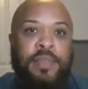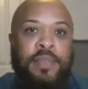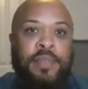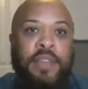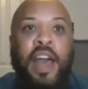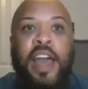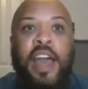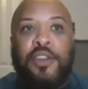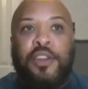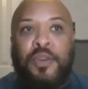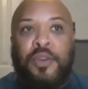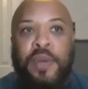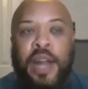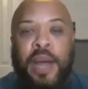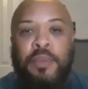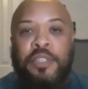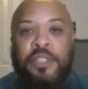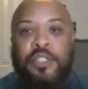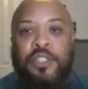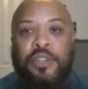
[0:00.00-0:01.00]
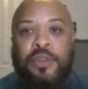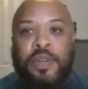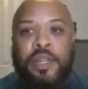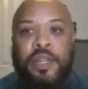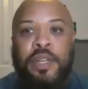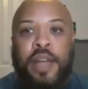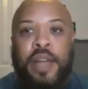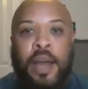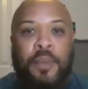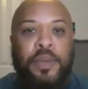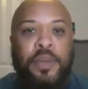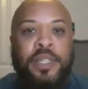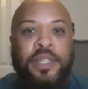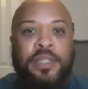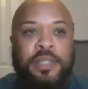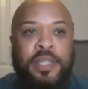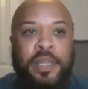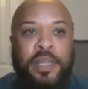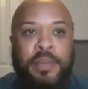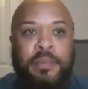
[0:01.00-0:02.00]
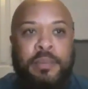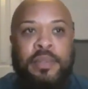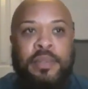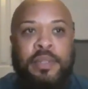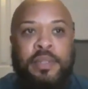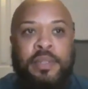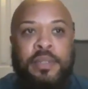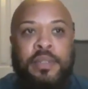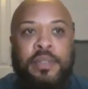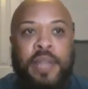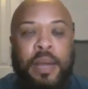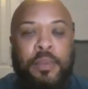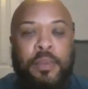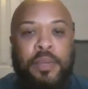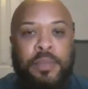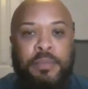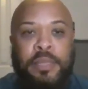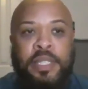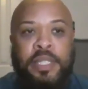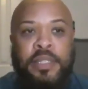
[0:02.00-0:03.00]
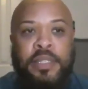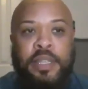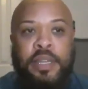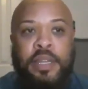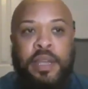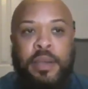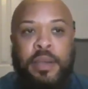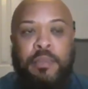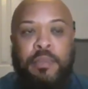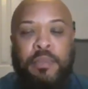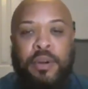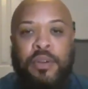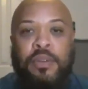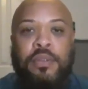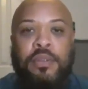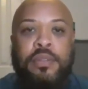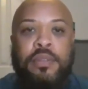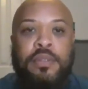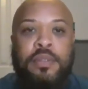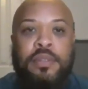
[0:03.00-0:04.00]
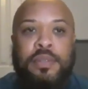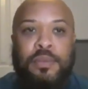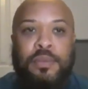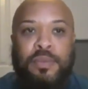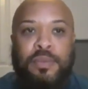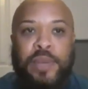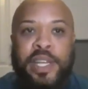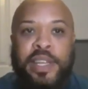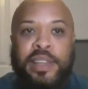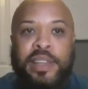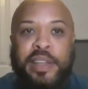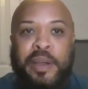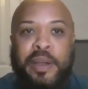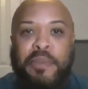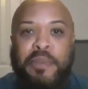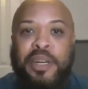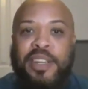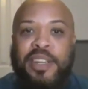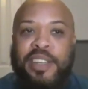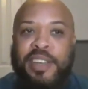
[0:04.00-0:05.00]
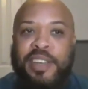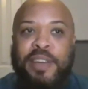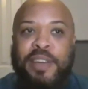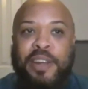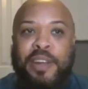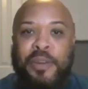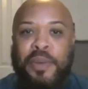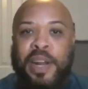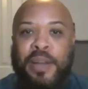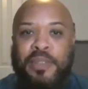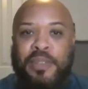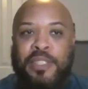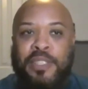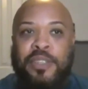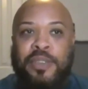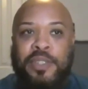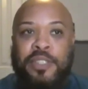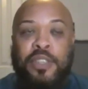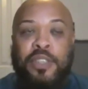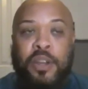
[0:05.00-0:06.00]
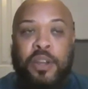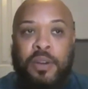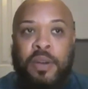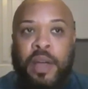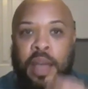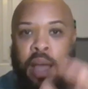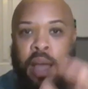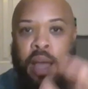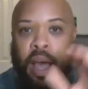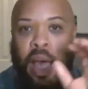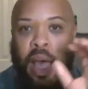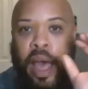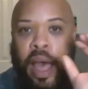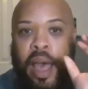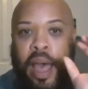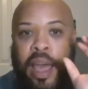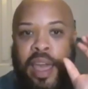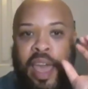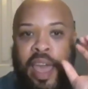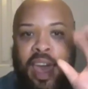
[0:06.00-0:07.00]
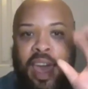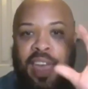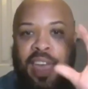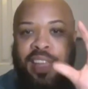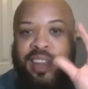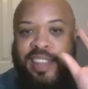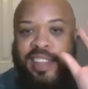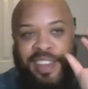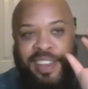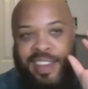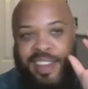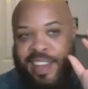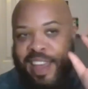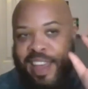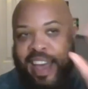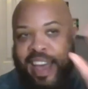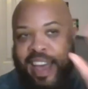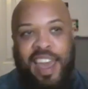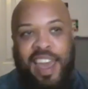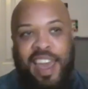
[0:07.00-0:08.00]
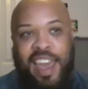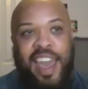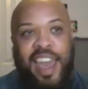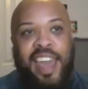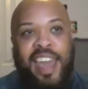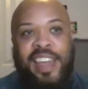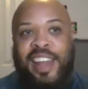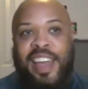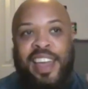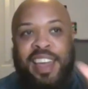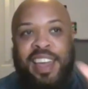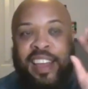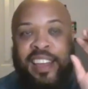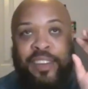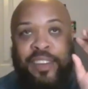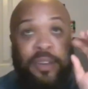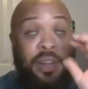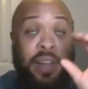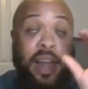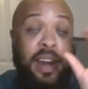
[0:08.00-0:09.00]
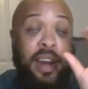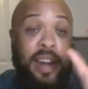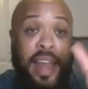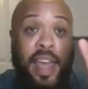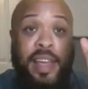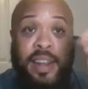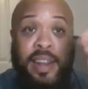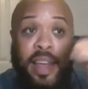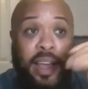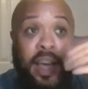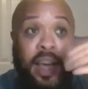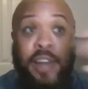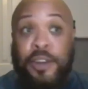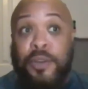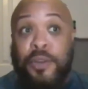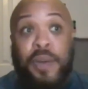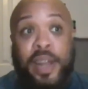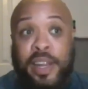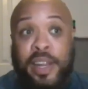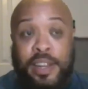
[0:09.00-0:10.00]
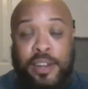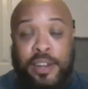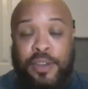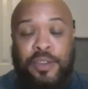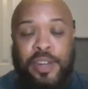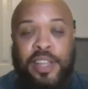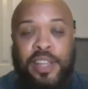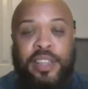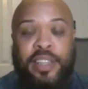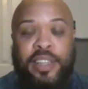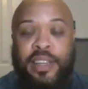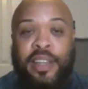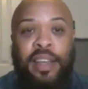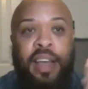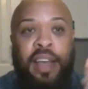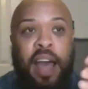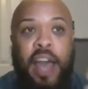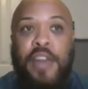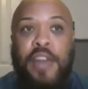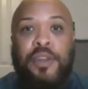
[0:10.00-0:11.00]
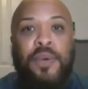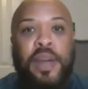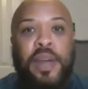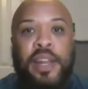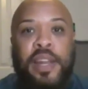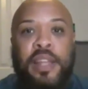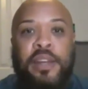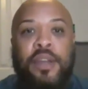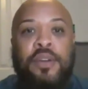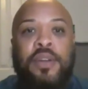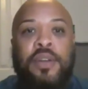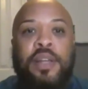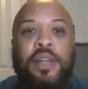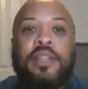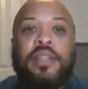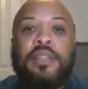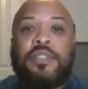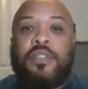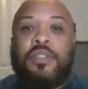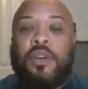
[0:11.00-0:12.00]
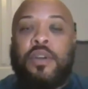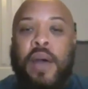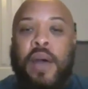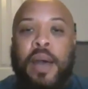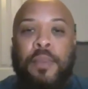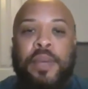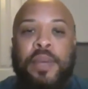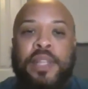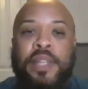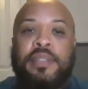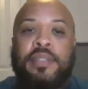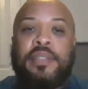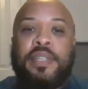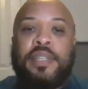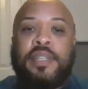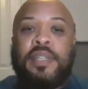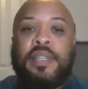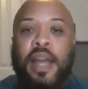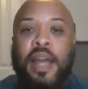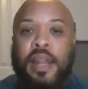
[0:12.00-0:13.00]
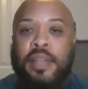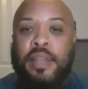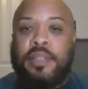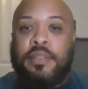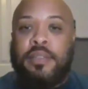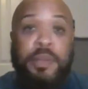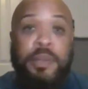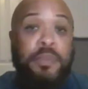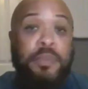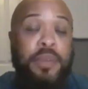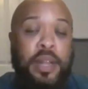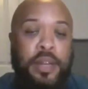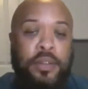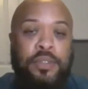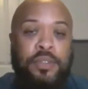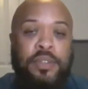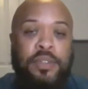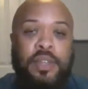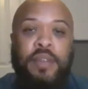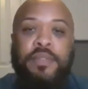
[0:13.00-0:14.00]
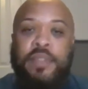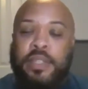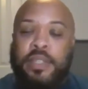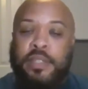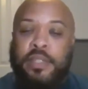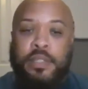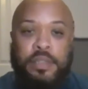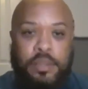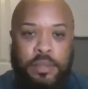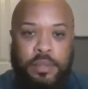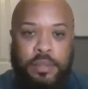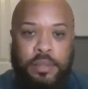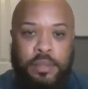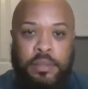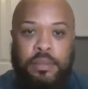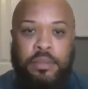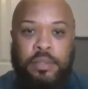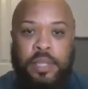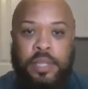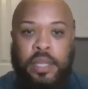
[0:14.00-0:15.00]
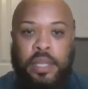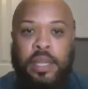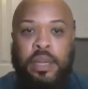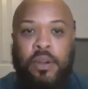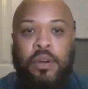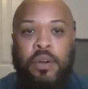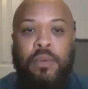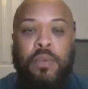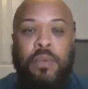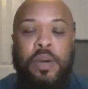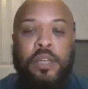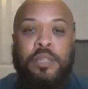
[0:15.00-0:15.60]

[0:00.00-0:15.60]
if I knew what I was doing, I wouldn't sit I wouldn't be sitting here broke reading their book if I knew what I was doing. So I act, I act like, well, I didn't act like I knew I didn't know nothing. Right. I knew I didn't know nothing. So I went and took the knowledge of people that knew stuff and just took it on